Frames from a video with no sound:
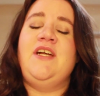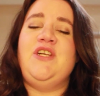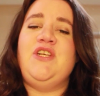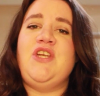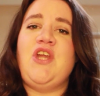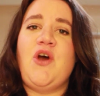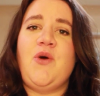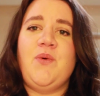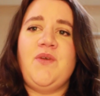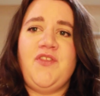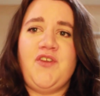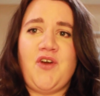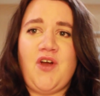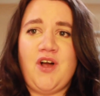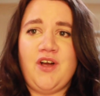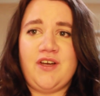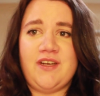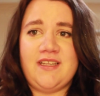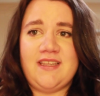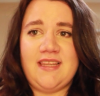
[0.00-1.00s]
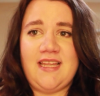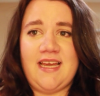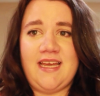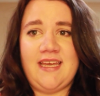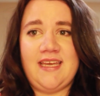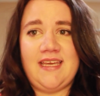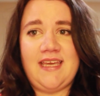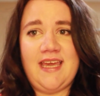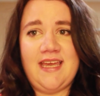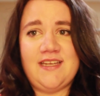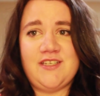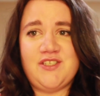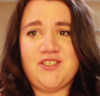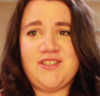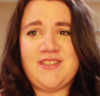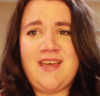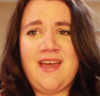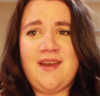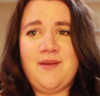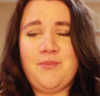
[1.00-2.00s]
know what they're all gonna like, and
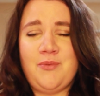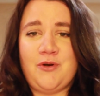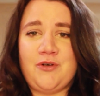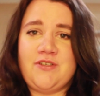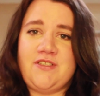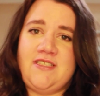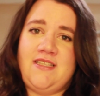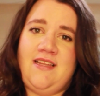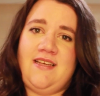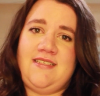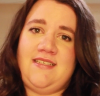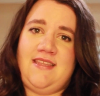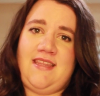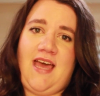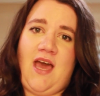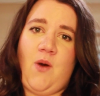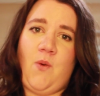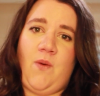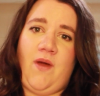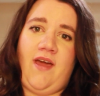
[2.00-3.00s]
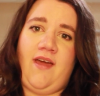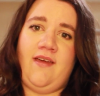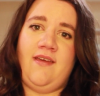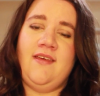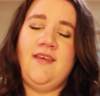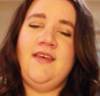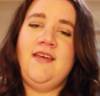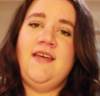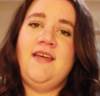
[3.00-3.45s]
just kind of personalize it that way.